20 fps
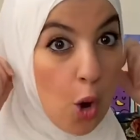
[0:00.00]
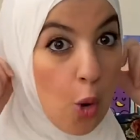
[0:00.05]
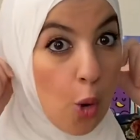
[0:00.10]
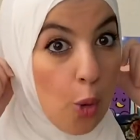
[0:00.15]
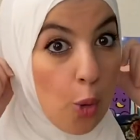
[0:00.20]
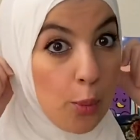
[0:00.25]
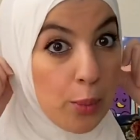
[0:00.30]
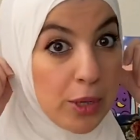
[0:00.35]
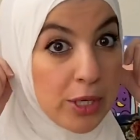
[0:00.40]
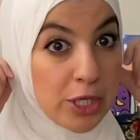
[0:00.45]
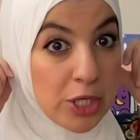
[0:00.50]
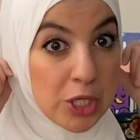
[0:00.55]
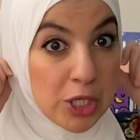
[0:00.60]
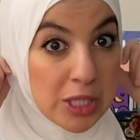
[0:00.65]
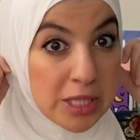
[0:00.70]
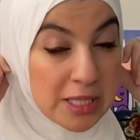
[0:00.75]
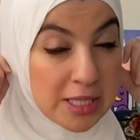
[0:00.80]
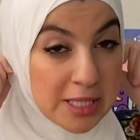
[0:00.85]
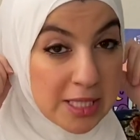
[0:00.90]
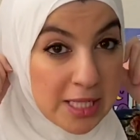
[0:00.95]
Open your
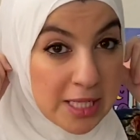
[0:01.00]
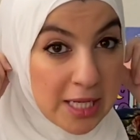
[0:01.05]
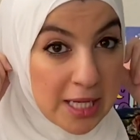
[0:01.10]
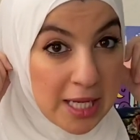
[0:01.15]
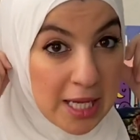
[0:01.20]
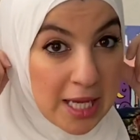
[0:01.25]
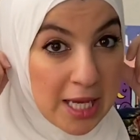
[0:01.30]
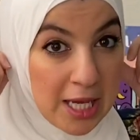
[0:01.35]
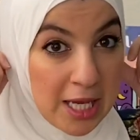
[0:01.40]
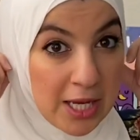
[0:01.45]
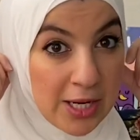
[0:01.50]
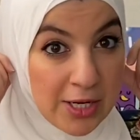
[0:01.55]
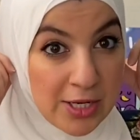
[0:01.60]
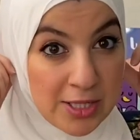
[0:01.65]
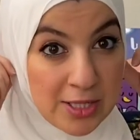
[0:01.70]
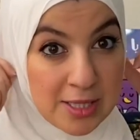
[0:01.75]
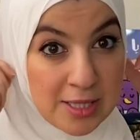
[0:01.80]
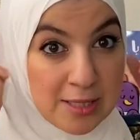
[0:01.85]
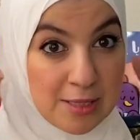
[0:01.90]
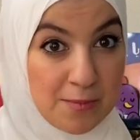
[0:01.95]
listening
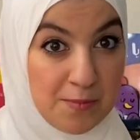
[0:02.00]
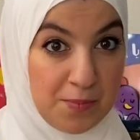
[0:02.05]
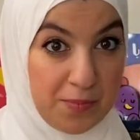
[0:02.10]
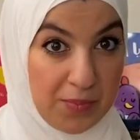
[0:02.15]
ears